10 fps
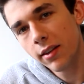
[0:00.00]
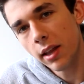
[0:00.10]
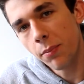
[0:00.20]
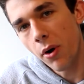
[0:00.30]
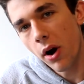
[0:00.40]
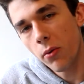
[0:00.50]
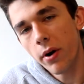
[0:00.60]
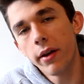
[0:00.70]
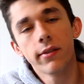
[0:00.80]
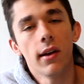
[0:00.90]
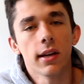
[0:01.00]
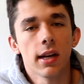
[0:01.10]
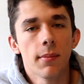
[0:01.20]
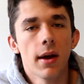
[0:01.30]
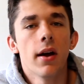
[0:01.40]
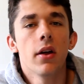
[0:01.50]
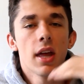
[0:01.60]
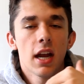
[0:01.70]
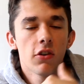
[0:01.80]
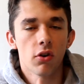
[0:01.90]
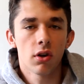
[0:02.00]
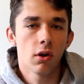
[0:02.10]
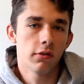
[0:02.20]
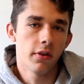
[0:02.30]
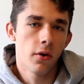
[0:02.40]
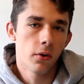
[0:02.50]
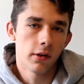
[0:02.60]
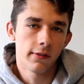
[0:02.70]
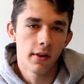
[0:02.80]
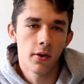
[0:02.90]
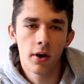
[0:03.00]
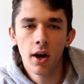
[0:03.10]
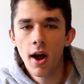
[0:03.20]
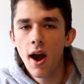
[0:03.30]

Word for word: to the part where I was talking about how the Android goes slower and slower,